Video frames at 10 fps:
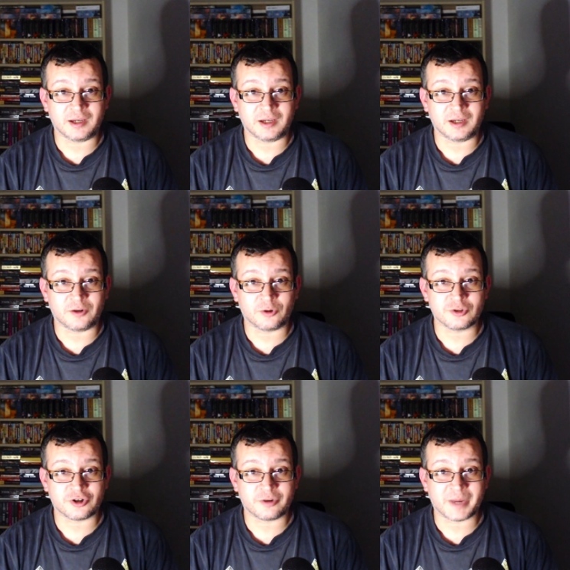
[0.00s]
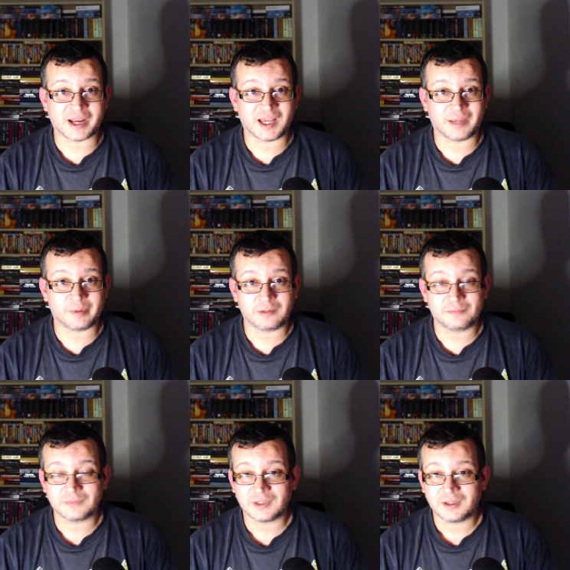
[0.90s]
Roger McCammon
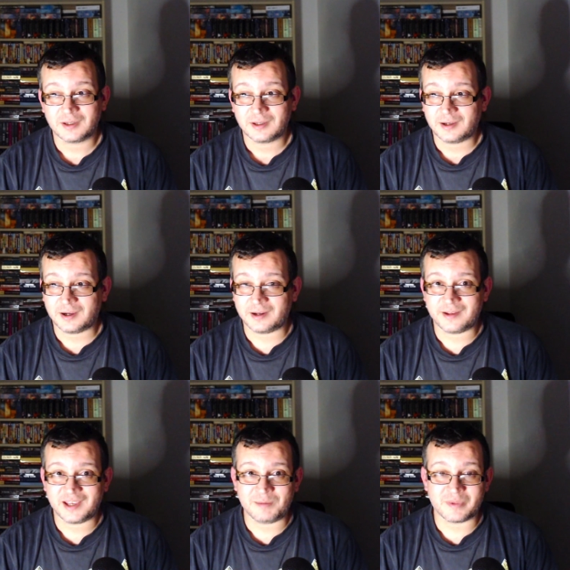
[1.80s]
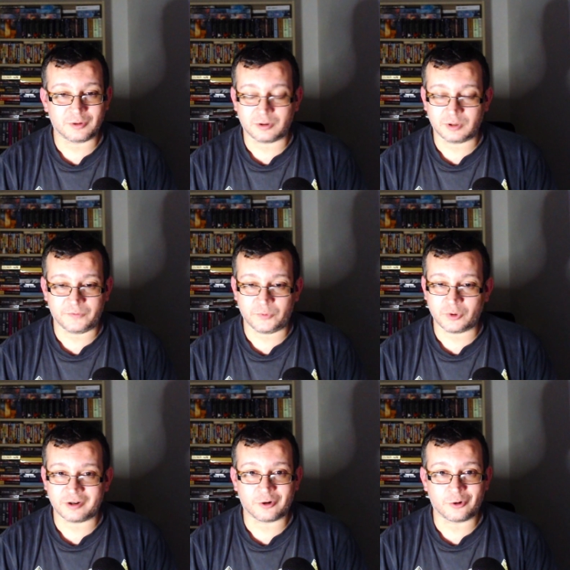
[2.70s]
a name that if you're
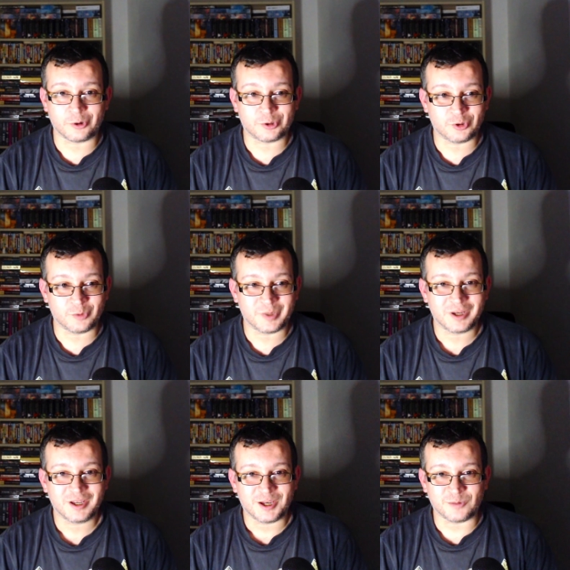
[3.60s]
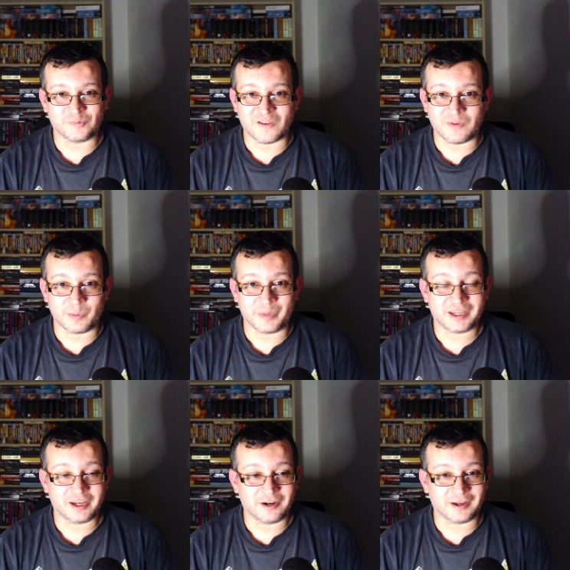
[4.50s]
in horror tube, you've definitely been
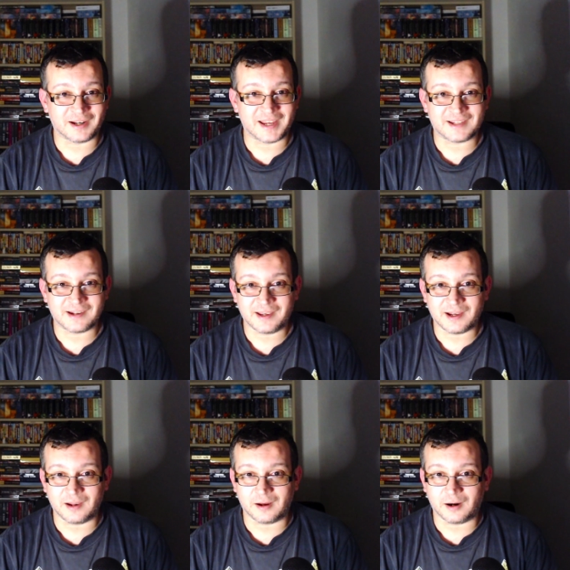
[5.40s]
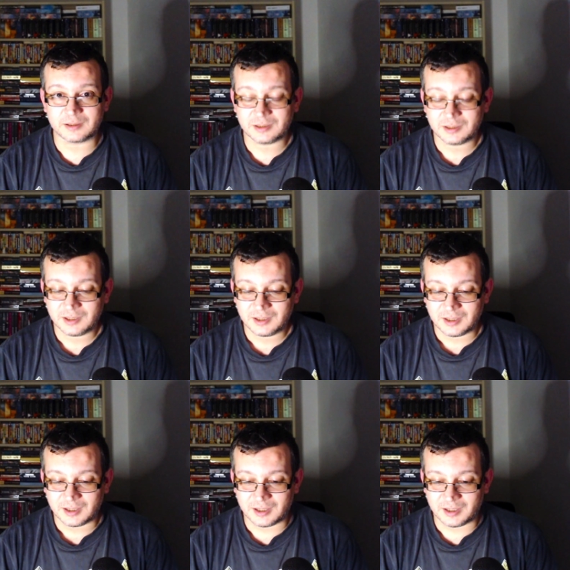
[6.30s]
hearing lately a lot
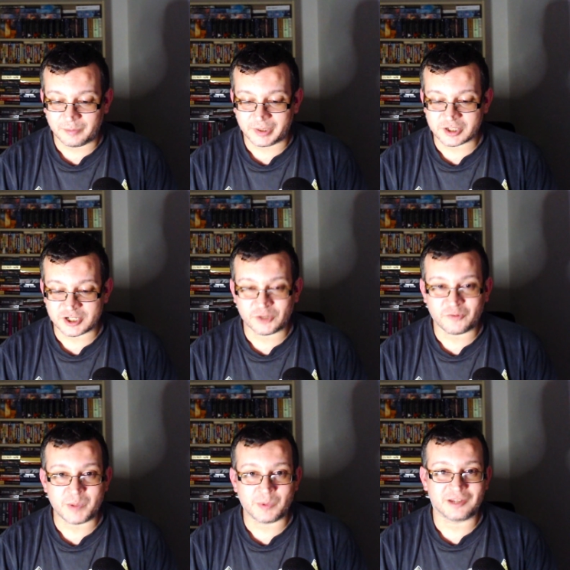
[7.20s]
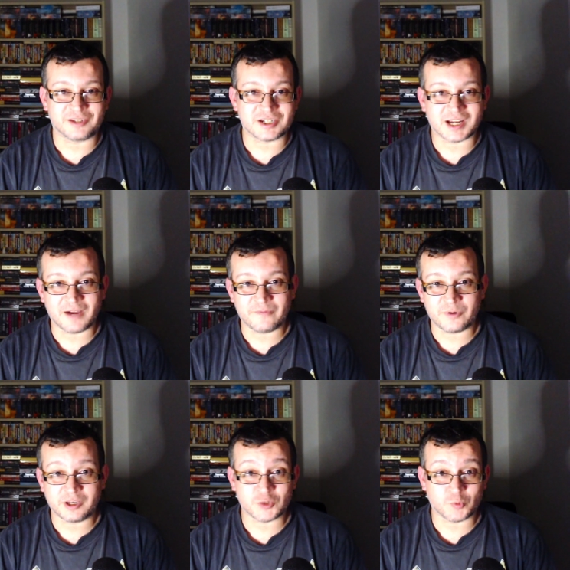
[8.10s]
uh, because of the people I
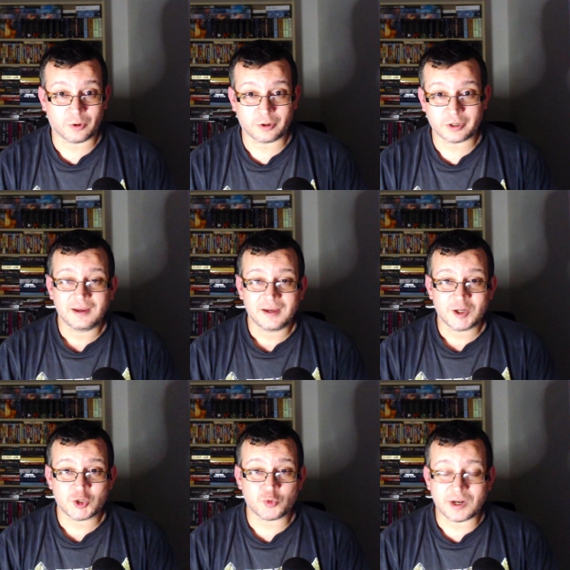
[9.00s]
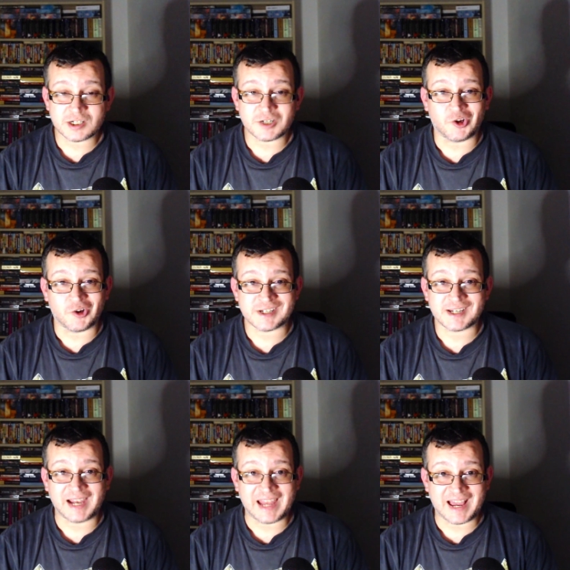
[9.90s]
discovered his work. Swan Song is a
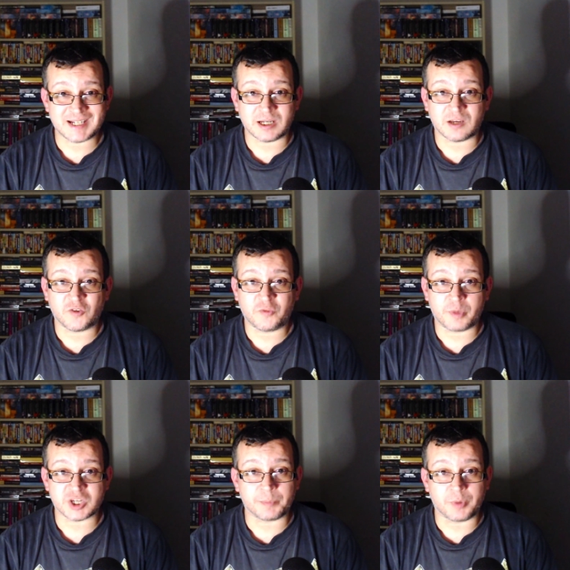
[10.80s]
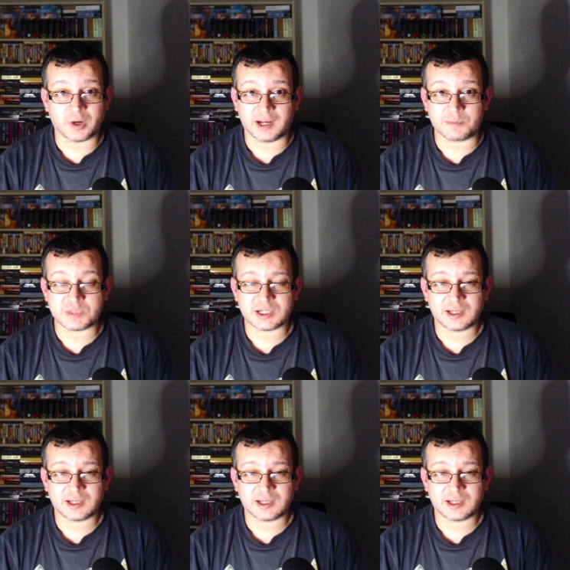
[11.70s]
classic of post-apocalypse.